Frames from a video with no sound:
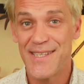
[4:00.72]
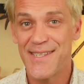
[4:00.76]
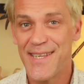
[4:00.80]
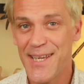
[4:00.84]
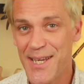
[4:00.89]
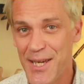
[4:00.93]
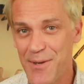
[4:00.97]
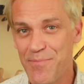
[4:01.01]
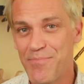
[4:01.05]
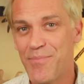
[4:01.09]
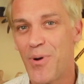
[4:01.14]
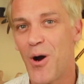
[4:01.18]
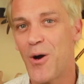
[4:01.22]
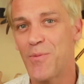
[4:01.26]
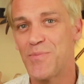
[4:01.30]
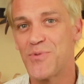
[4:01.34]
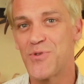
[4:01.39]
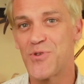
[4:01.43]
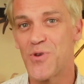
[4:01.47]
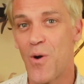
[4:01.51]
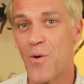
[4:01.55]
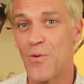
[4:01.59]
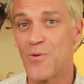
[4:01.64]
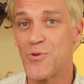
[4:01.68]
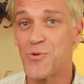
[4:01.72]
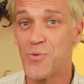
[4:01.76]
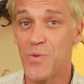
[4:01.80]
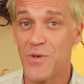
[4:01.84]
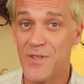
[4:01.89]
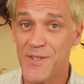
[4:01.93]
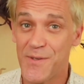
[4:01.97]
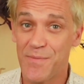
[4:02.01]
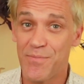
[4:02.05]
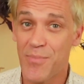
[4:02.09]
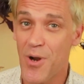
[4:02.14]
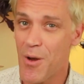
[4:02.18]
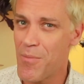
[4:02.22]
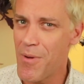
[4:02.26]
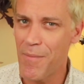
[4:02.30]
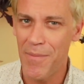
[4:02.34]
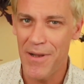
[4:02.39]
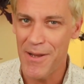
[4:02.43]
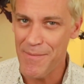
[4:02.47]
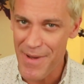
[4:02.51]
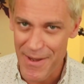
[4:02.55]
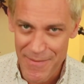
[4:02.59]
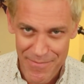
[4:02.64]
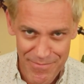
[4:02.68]
singing pop songs was
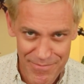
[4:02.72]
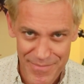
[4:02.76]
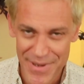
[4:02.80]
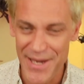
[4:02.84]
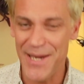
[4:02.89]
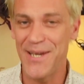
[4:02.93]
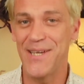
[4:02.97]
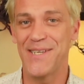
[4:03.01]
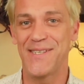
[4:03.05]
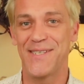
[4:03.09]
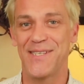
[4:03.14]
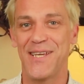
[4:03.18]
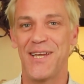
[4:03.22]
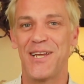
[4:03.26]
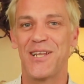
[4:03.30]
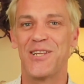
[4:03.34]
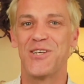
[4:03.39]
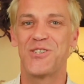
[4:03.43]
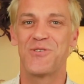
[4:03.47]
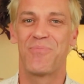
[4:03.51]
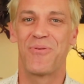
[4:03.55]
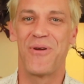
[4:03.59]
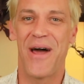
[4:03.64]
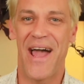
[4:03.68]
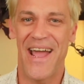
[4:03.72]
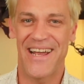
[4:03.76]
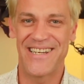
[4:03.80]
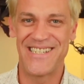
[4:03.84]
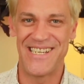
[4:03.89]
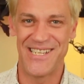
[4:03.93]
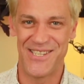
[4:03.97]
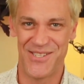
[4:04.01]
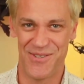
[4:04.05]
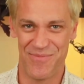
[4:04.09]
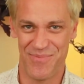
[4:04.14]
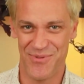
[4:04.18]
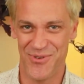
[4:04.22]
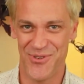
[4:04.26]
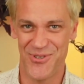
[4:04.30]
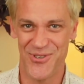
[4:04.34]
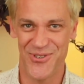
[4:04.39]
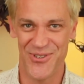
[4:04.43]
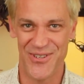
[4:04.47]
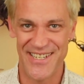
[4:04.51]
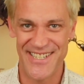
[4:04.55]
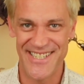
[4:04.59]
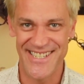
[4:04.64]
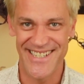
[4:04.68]
probably my biggest English practice
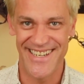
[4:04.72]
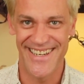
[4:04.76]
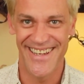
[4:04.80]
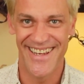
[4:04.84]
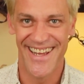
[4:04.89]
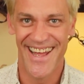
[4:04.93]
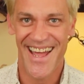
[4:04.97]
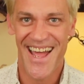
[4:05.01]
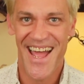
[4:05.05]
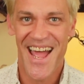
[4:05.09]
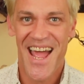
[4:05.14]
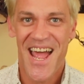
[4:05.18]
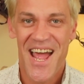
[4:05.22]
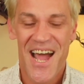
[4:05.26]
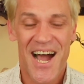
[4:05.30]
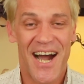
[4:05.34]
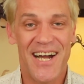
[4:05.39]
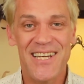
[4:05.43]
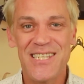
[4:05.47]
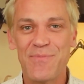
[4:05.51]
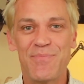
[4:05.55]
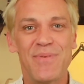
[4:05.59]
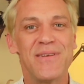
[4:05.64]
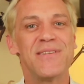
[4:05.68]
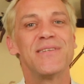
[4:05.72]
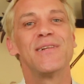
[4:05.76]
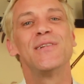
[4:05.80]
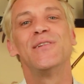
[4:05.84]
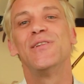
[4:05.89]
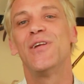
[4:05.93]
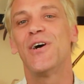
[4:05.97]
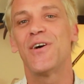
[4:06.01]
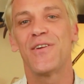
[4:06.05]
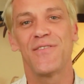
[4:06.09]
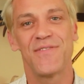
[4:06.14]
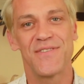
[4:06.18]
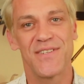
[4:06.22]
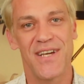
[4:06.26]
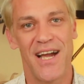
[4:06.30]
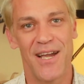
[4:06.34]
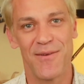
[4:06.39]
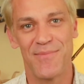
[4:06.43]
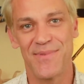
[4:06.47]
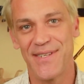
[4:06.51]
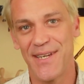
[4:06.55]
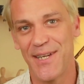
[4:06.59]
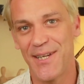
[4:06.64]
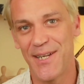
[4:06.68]
opportunity. I'd spent a lot of
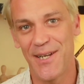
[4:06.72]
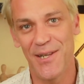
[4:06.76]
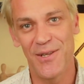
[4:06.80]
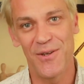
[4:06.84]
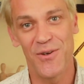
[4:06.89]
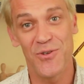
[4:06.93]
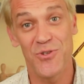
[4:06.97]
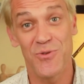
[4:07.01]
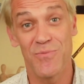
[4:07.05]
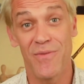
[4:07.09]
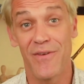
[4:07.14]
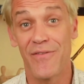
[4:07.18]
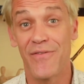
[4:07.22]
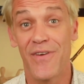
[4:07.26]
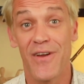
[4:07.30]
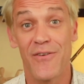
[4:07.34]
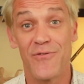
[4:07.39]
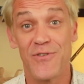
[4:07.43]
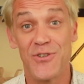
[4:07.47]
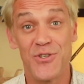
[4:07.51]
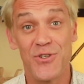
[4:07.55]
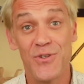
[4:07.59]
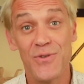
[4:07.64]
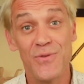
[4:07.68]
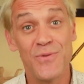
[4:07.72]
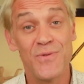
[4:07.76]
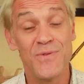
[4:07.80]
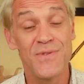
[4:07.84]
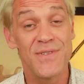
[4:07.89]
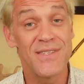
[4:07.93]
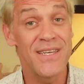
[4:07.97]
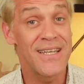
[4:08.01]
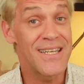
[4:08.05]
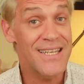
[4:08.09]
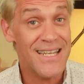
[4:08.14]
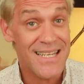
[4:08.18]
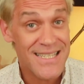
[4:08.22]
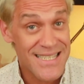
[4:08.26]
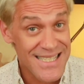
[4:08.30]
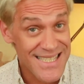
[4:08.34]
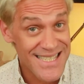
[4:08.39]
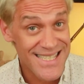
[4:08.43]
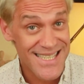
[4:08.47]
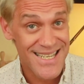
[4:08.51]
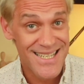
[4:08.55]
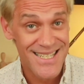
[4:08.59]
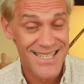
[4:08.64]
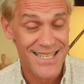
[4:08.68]
time singing along to my favorite tunes, and that
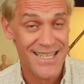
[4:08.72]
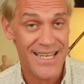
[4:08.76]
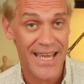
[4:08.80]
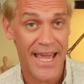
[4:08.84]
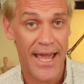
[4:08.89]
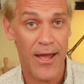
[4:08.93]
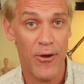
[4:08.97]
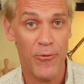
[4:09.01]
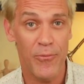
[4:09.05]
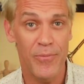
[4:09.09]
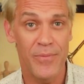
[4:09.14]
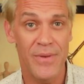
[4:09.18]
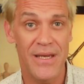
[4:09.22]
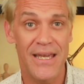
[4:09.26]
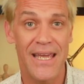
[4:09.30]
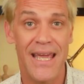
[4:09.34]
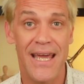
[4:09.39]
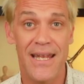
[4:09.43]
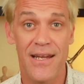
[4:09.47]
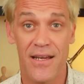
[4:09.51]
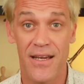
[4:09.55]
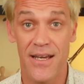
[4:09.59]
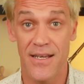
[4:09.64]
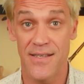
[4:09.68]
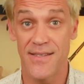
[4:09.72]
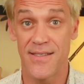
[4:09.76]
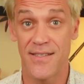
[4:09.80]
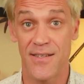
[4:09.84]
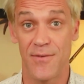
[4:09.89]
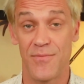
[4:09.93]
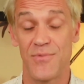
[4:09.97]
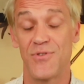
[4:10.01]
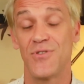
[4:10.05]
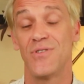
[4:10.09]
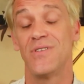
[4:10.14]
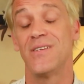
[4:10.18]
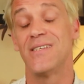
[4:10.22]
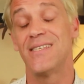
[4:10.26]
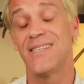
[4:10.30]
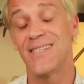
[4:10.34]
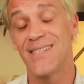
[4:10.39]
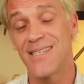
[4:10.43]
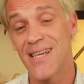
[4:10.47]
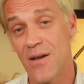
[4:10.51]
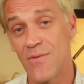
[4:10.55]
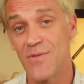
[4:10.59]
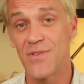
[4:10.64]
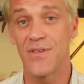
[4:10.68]
certainly helped me get accustomed to the
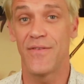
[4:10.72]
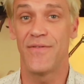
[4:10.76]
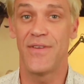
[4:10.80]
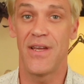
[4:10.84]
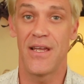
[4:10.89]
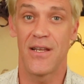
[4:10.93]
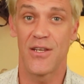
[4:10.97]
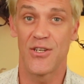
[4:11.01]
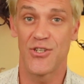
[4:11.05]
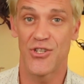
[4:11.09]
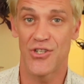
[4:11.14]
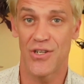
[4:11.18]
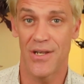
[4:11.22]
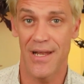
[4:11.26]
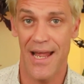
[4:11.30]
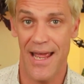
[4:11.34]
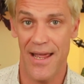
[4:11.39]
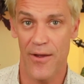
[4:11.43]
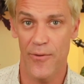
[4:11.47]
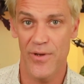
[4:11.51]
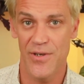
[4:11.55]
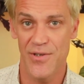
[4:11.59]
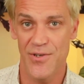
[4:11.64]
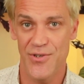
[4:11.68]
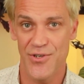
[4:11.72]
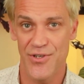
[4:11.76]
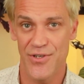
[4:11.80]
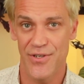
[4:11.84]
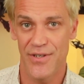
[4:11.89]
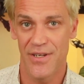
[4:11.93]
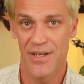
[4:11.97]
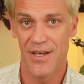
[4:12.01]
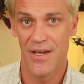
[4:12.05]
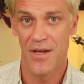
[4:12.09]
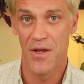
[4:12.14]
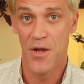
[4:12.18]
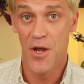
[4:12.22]
sounds of the English language.